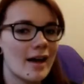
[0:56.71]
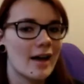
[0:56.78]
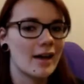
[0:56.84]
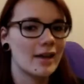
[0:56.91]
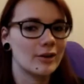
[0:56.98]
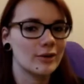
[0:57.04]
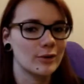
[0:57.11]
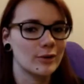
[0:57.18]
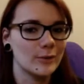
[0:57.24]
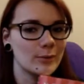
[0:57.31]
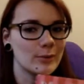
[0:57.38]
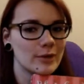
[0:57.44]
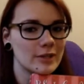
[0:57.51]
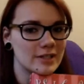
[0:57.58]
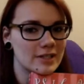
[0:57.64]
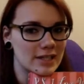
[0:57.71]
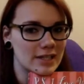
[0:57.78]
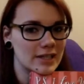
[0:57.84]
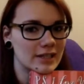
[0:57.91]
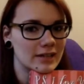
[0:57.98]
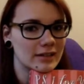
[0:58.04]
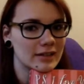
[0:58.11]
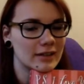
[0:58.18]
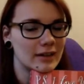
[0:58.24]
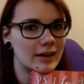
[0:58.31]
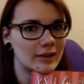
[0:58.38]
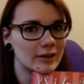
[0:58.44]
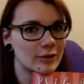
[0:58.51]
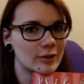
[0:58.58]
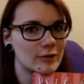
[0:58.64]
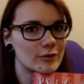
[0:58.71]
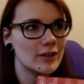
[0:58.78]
I don't know, we'll see. I don't know if